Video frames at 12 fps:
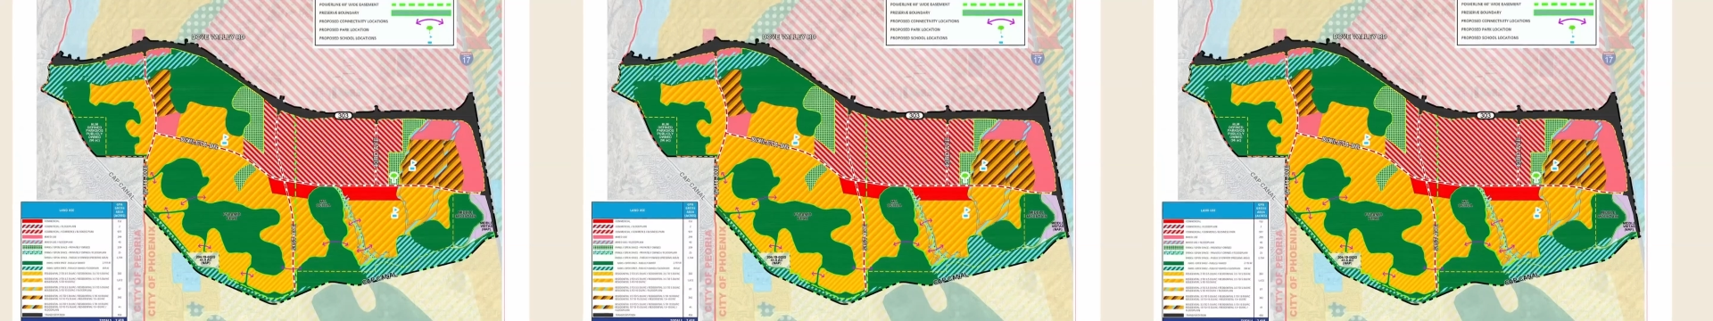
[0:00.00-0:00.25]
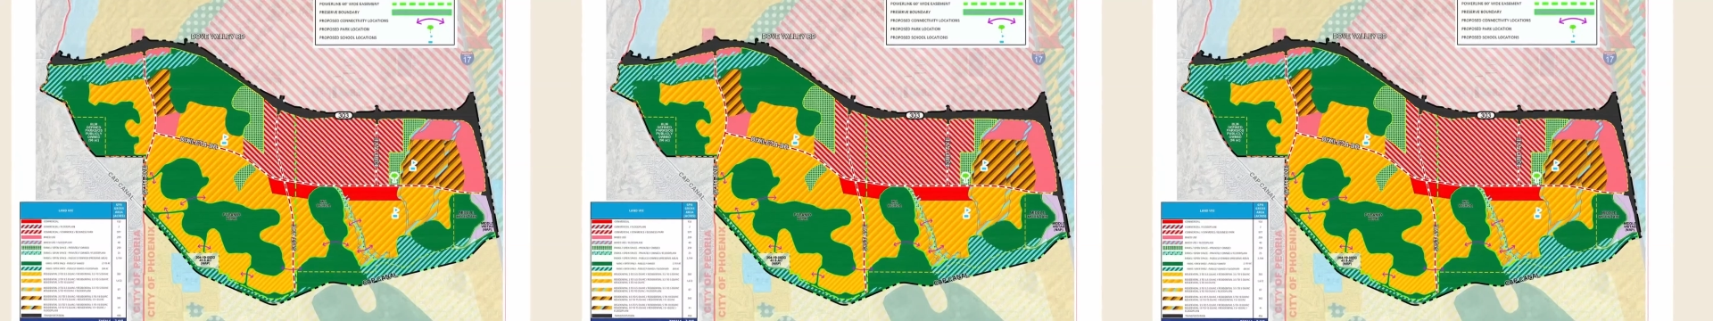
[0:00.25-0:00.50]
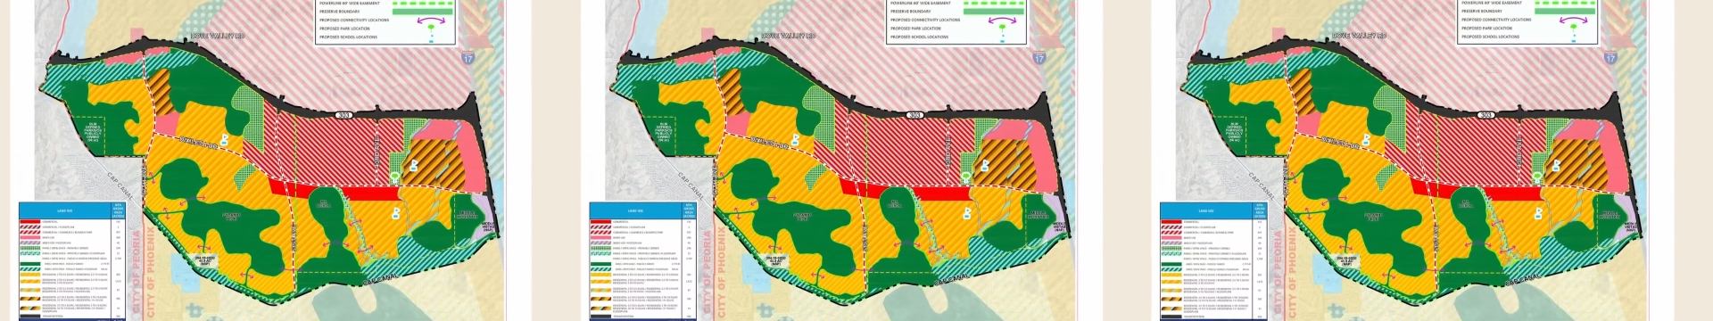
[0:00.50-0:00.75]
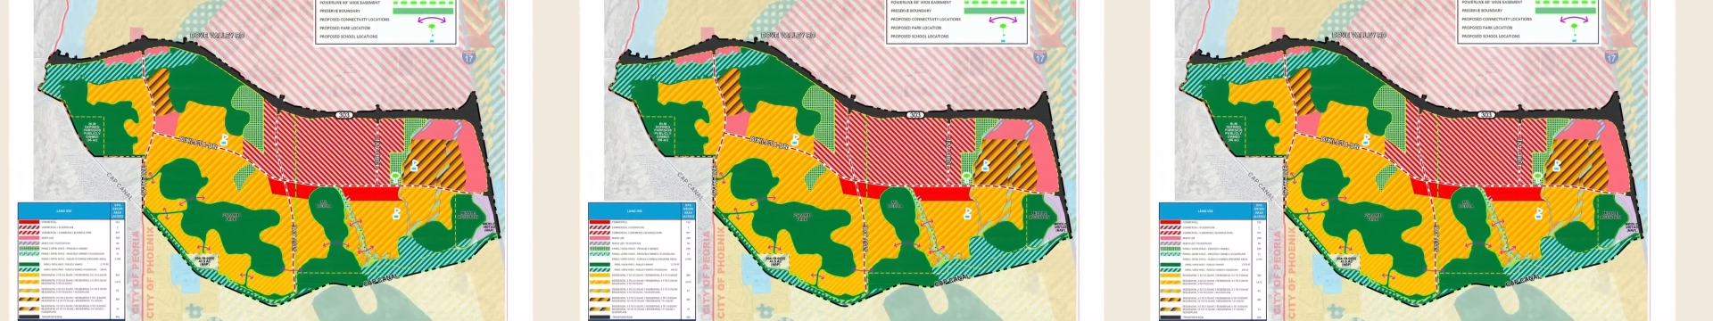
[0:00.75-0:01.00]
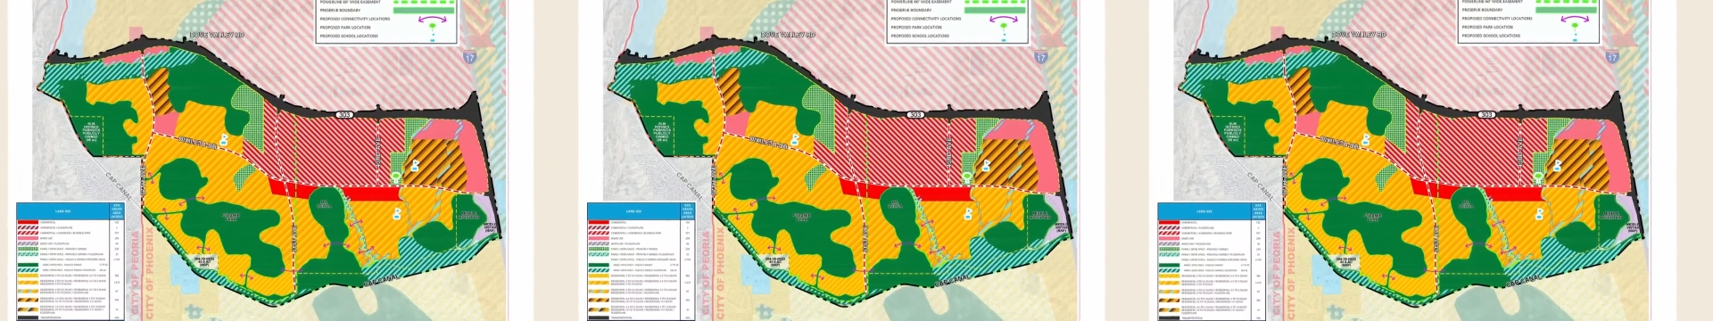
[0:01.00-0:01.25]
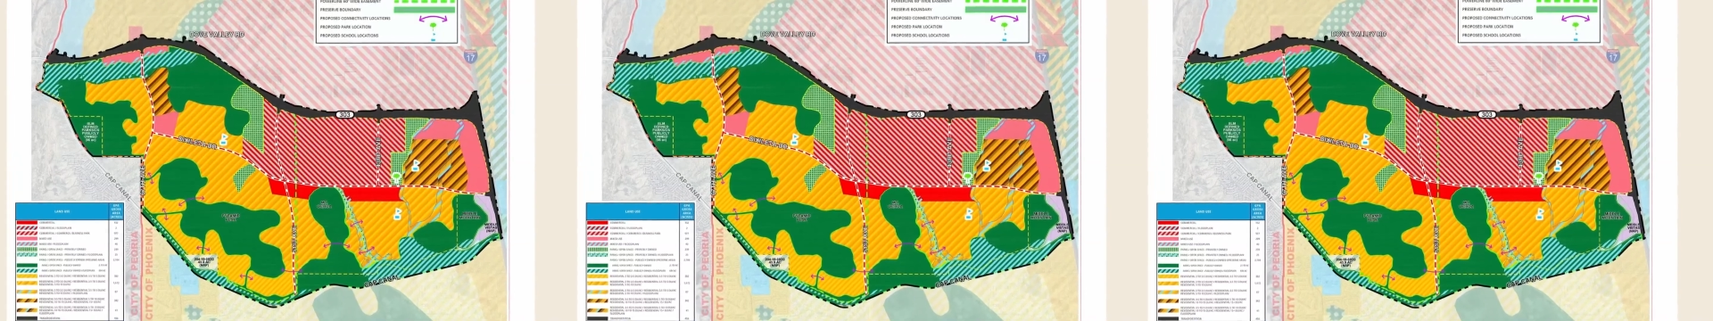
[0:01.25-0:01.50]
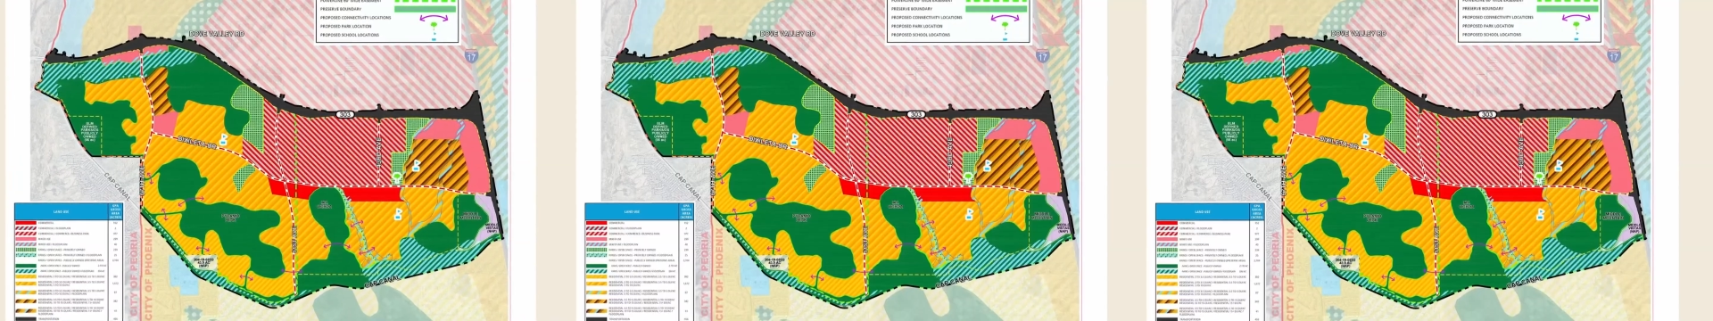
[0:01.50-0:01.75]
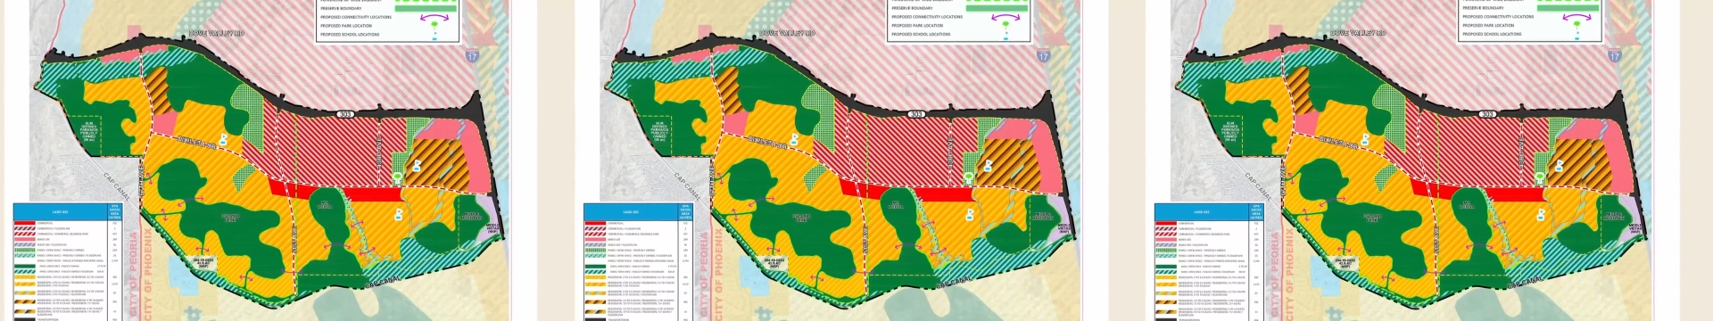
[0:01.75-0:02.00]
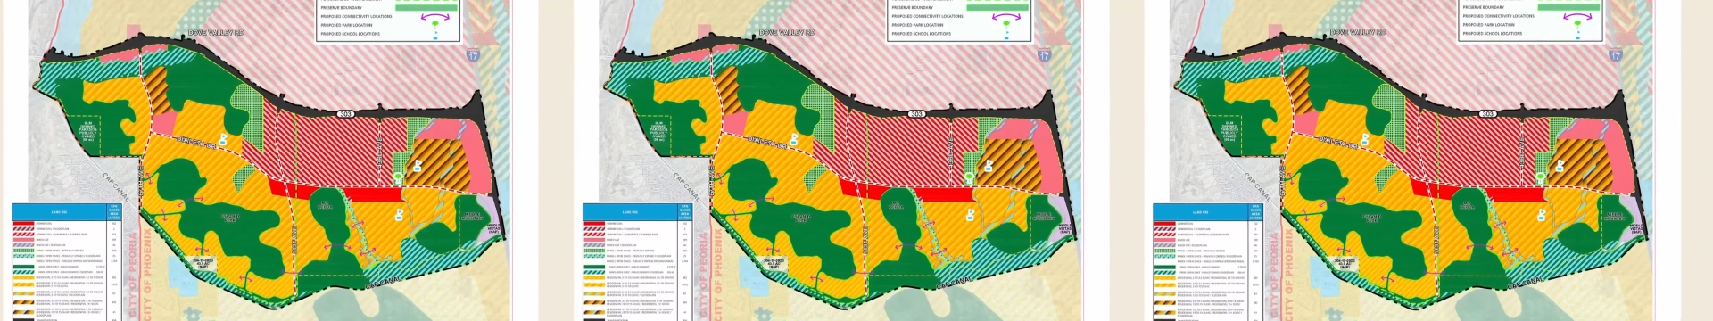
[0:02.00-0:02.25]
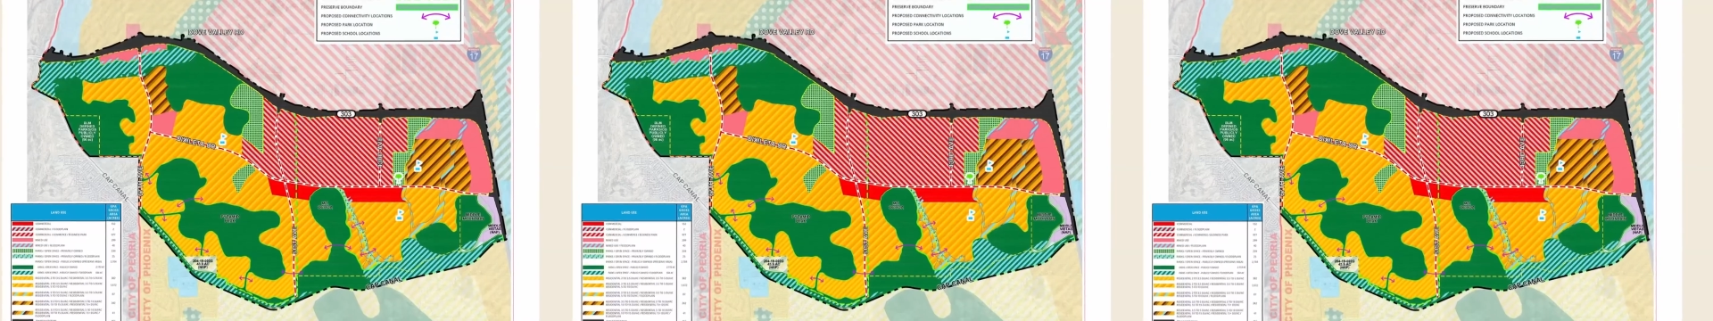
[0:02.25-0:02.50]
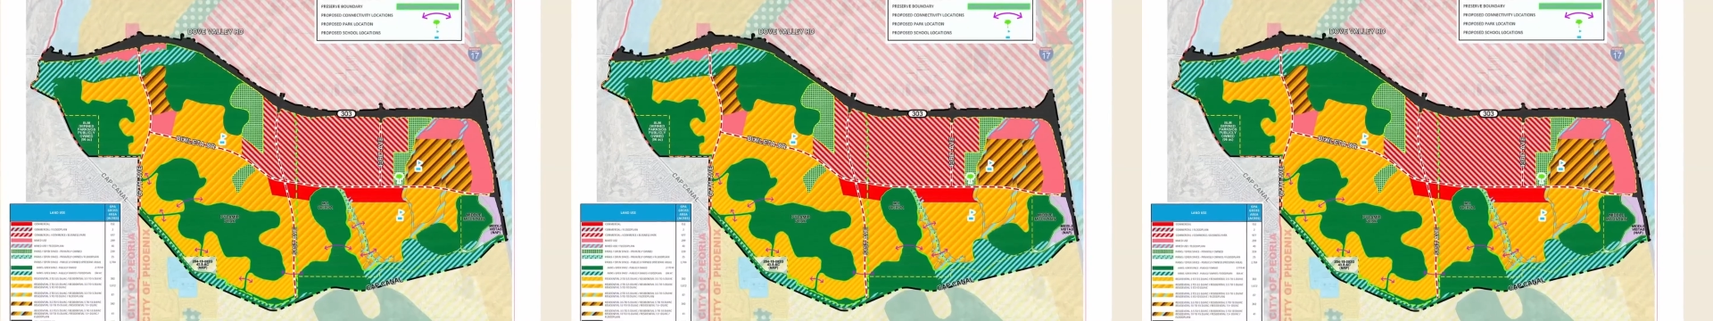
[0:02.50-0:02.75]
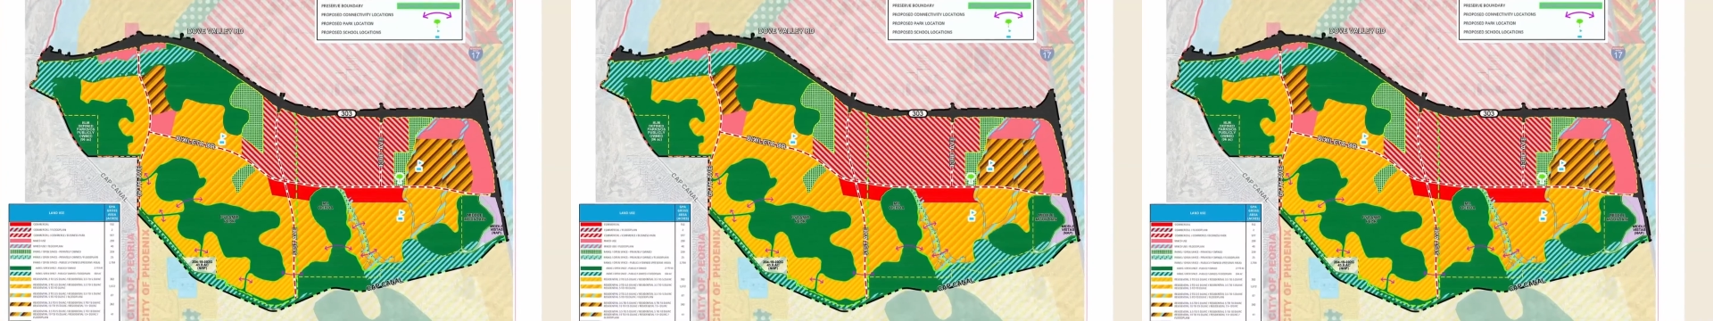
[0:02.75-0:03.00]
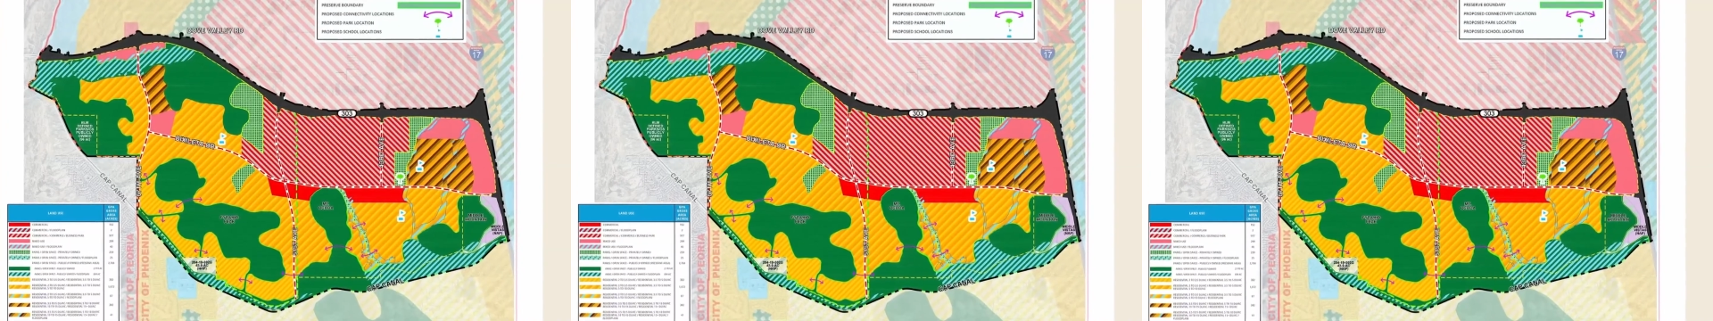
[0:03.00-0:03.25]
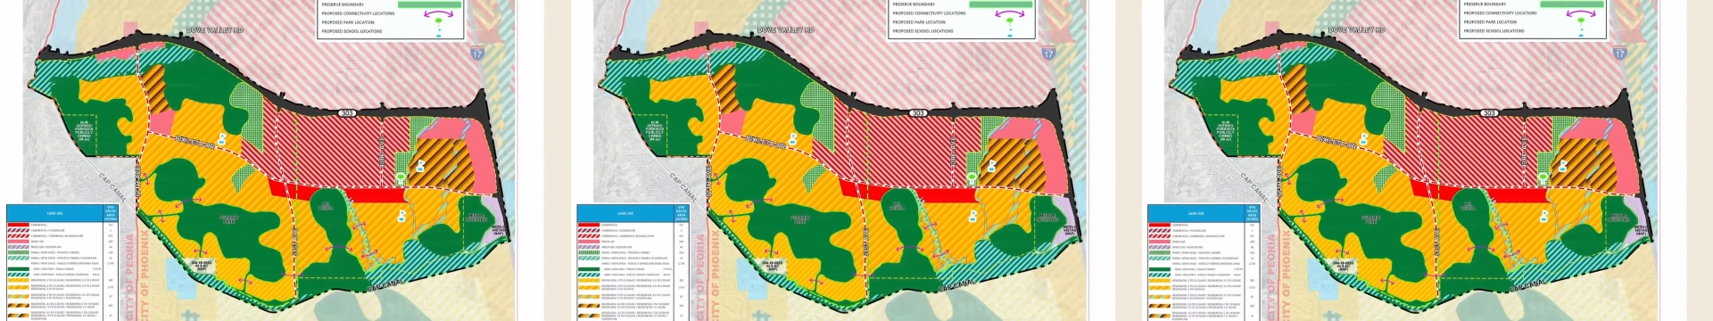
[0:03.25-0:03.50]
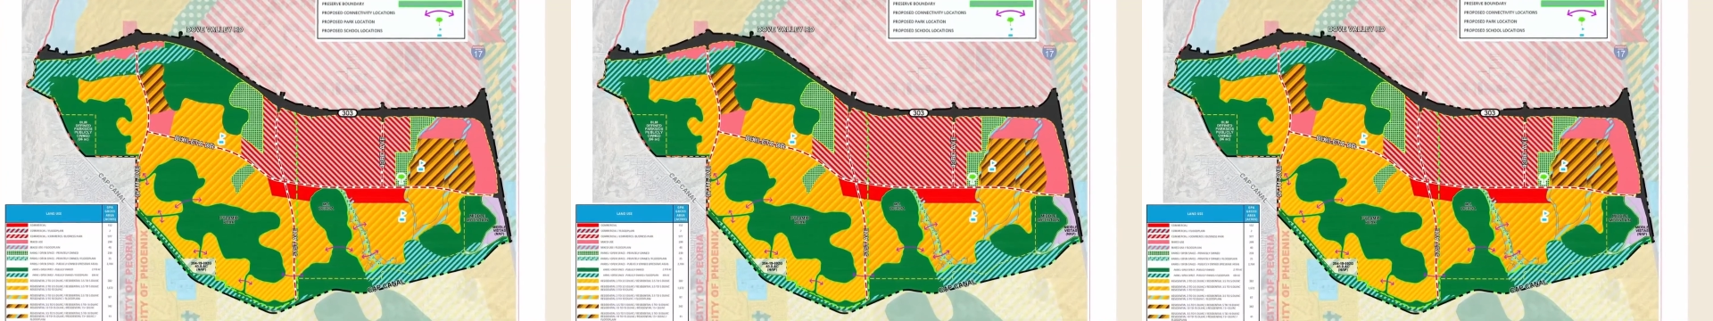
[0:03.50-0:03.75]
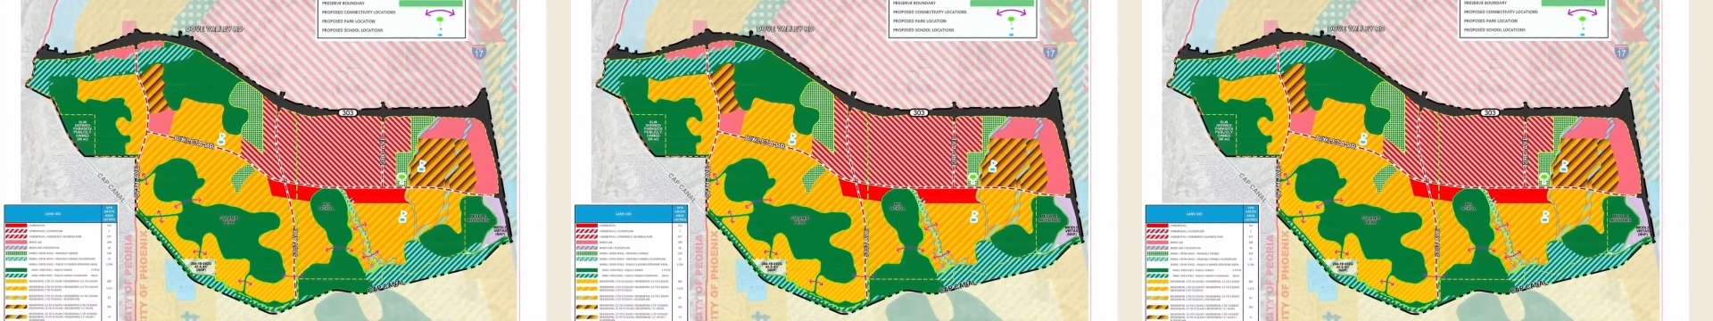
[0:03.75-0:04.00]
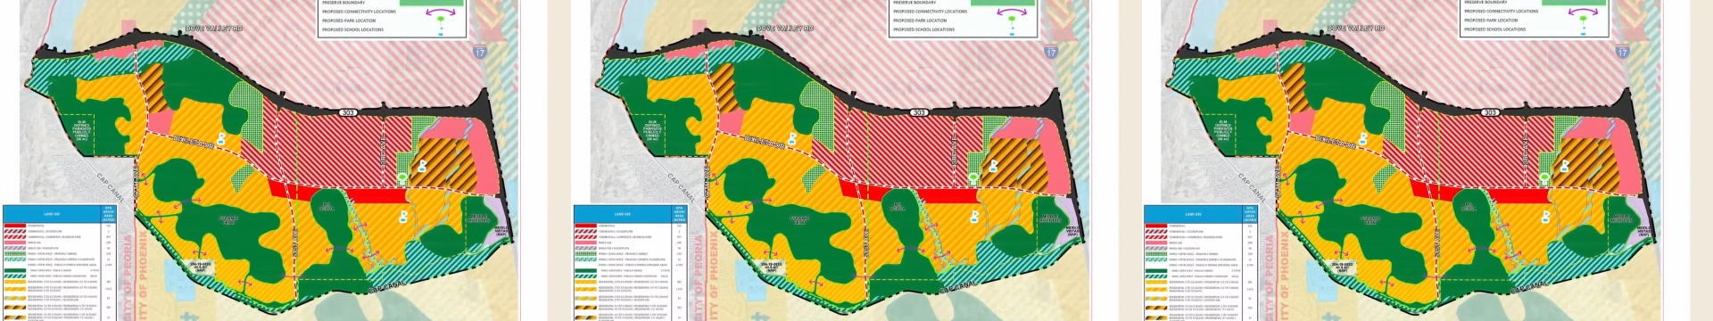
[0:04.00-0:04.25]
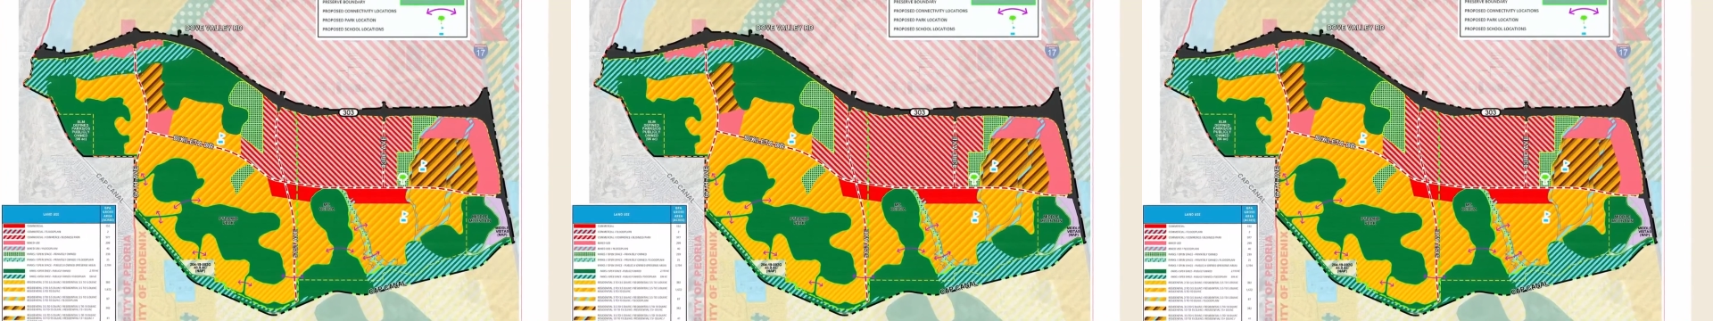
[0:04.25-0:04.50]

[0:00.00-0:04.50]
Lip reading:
Nobody's mouth can be seen.